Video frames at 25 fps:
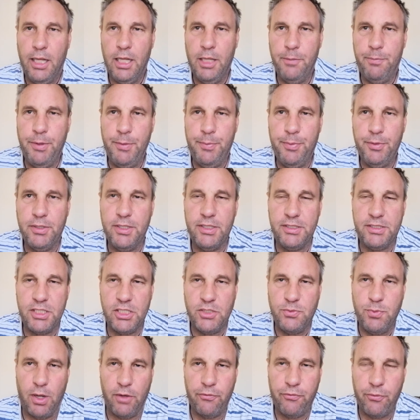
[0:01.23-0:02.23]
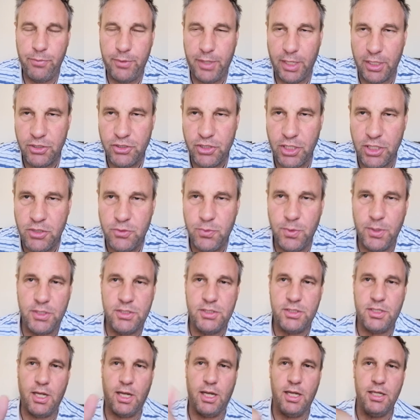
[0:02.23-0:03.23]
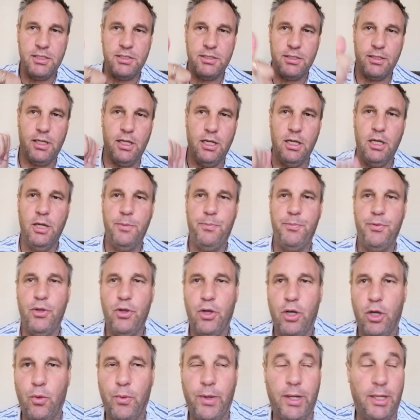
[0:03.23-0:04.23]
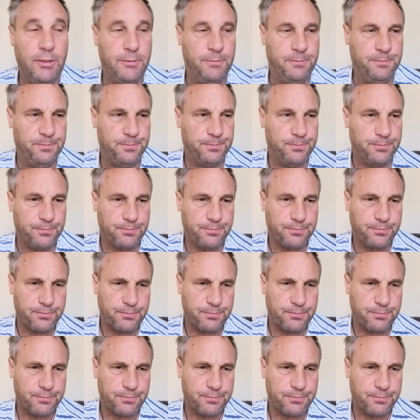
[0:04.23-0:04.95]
Hello people, this is Mark from Kharis Change Works. Guys, I hope you are well.